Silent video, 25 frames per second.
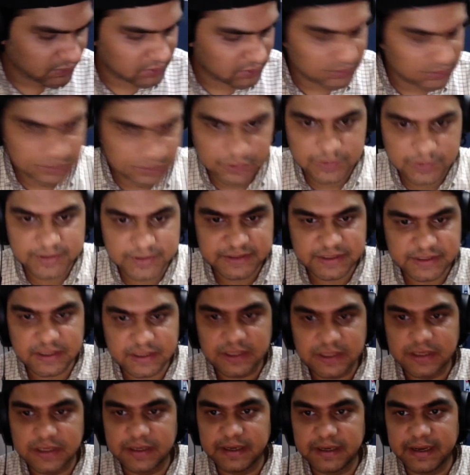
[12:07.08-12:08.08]
So it's a
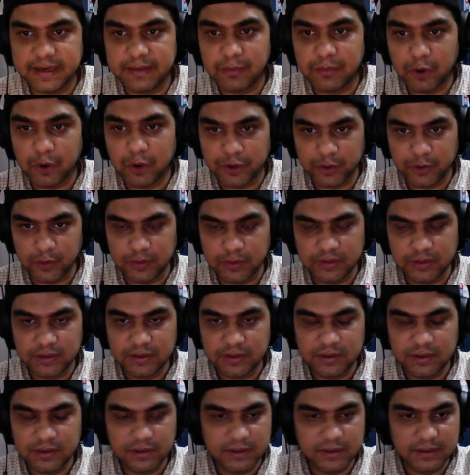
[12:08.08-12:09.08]
relay module.
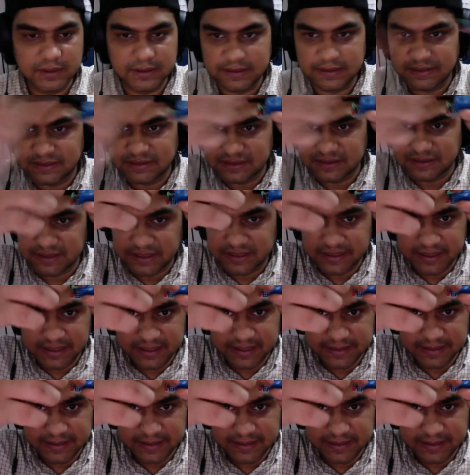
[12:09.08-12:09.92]
This is a relay.